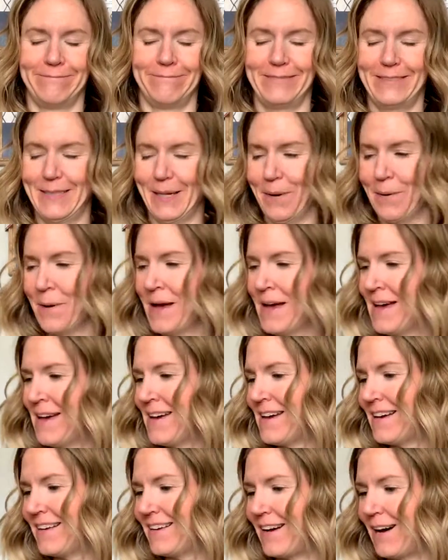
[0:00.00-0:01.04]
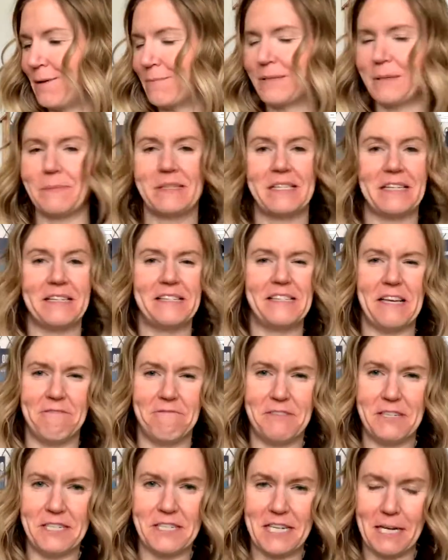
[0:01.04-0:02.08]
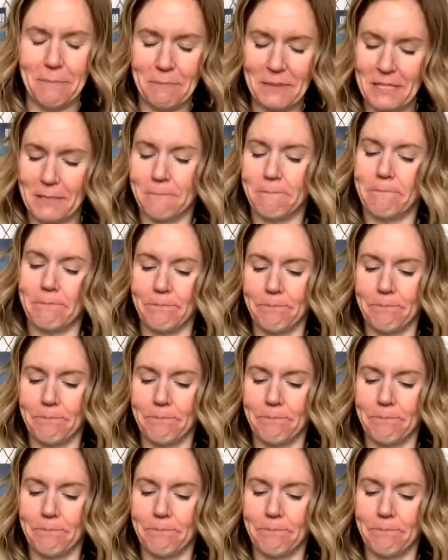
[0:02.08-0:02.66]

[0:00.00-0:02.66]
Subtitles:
So some sun safety tips.